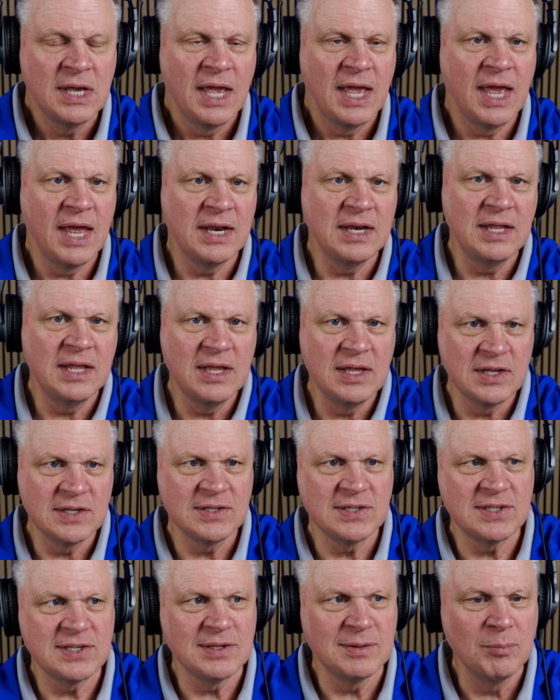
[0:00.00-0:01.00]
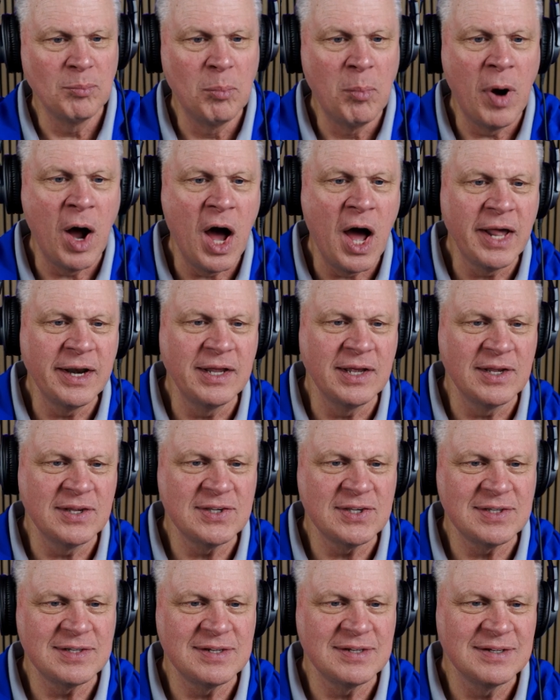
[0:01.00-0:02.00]
and his
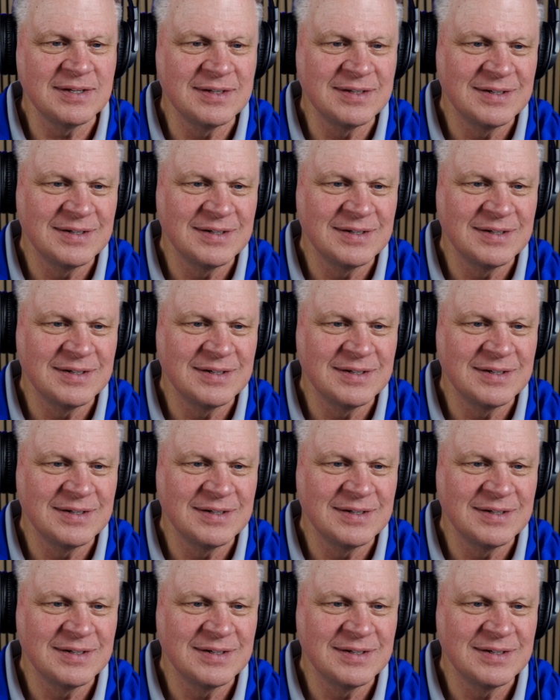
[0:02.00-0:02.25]
modest